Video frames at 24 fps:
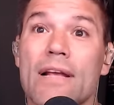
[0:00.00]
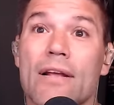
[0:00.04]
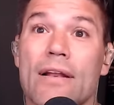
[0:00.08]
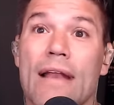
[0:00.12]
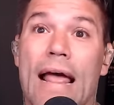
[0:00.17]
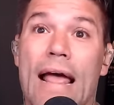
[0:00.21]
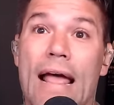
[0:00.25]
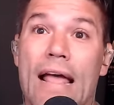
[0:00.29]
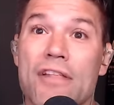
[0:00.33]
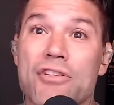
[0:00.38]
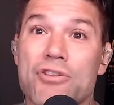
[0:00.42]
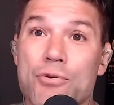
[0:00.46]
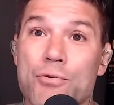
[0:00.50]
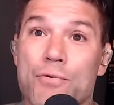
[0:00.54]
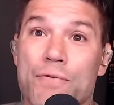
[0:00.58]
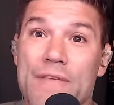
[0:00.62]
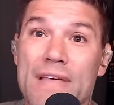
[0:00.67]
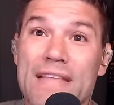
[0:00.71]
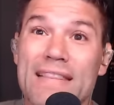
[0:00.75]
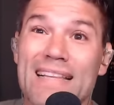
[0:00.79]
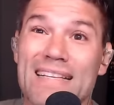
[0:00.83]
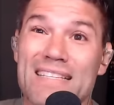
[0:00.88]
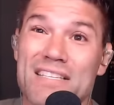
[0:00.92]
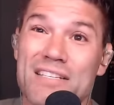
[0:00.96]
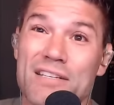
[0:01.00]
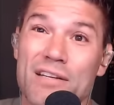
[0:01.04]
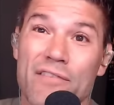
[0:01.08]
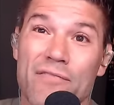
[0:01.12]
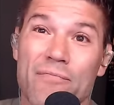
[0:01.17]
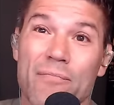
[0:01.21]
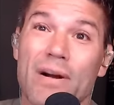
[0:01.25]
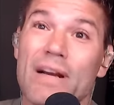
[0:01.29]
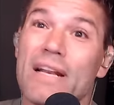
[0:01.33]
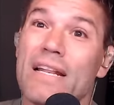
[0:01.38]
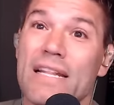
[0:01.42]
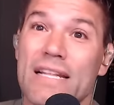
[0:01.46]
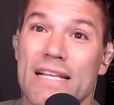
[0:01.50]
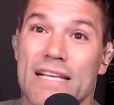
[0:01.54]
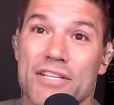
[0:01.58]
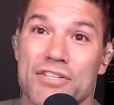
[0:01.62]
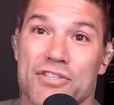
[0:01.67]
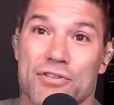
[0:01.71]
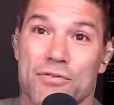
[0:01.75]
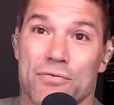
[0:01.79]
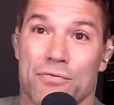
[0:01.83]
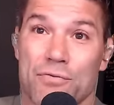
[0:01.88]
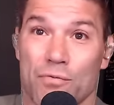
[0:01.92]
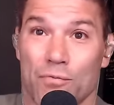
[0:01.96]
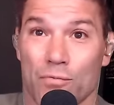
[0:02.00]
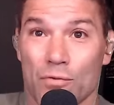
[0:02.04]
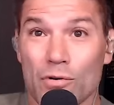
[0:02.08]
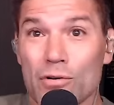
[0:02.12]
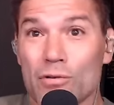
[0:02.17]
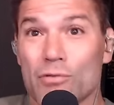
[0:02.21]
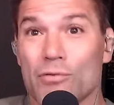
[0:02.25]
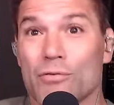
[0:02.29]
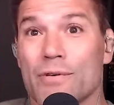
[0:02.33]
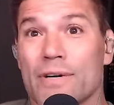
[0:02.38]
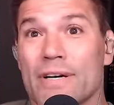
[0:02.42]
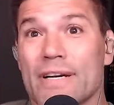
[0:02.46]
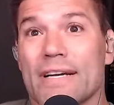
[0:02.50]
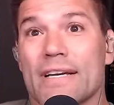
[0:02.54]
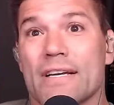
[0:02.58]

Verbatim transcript: And do you think that's enough money to get you through?